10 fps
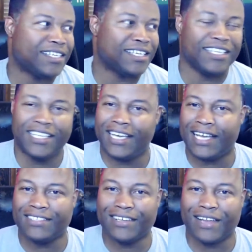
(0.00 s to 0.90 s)
Yeah, I
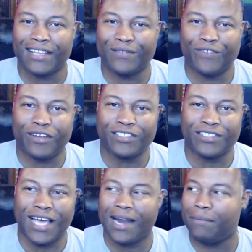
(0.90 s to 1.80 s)
still like the frosted
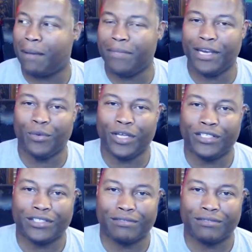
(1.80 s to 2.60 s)
side of my mini wheats.